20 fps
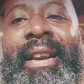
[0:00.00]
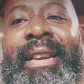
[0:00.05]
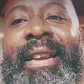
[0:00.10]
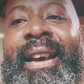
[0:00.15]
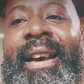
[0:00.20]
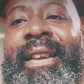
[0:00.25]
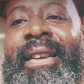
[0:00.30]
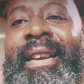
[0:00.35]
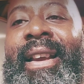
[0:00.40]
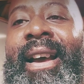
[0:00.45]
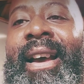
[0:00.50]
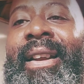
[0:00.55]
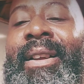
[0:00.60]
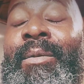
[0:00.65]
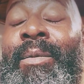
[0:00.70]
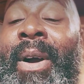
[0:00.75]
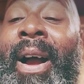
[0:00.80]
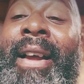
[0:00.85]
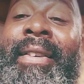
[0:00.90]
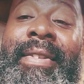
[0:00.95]
yada, yada.
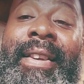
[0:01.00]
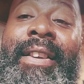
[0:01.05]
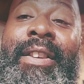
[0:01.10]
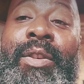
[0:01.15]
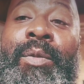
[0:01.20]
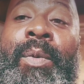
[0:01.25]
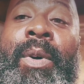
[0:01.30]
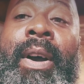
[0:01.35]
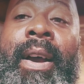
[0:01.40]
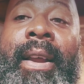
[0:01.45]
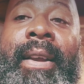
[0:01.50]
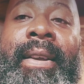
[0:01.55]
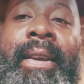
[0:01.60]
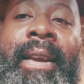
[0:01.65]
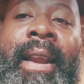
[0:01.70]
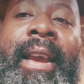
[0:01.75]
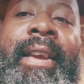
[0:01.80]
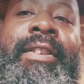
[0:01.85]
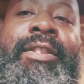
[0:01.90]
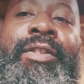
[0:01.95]
Well, I tell you what.
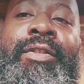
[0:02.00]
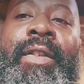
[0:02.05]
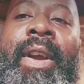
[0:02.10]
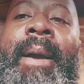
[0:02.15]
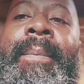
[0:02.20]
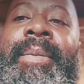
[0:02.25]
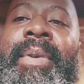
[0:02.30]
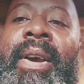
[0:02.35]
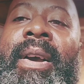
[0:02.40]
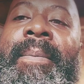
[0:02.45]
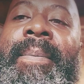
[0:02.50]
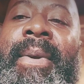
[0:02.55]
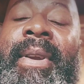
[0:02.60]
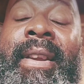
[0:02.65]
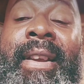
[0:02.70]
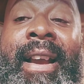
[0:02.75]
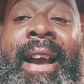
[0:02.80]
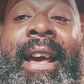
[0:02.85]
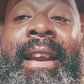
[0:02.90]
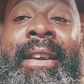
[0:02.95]
Nate strapped up and
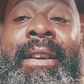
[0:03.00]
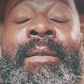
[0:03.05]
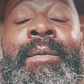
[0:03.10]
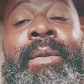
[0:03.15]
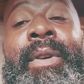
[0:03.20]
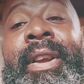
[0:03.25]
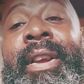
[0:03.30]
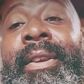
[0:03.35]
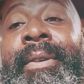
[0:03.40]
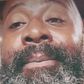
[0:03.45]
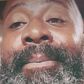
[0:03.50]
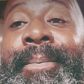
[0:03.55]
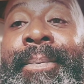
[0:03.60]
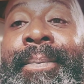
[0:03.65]
he got in the ring.